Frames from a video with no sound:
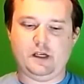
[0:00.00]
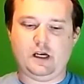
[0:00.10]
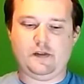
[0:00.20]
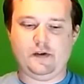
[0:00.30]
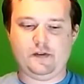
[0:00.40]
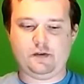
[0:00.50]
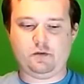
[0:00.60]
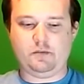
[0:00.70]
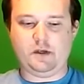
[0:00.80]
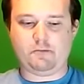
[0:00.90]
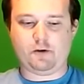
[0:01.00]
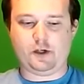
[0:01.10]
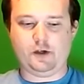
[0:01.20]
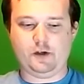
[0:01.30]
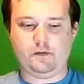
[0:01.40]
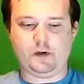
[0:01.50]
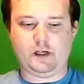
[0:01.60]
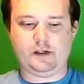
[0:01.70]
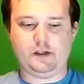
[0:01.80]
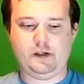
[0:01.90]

I thought this would be pretty good when I